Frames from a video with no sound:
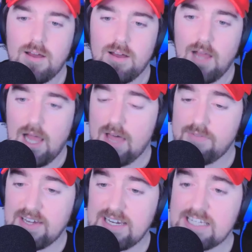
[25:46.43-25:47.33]

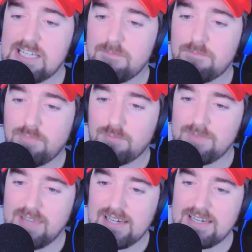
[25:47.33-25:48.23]
They need
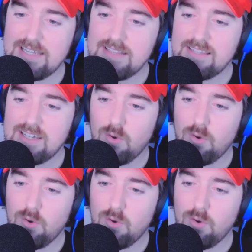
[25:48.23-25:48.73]
the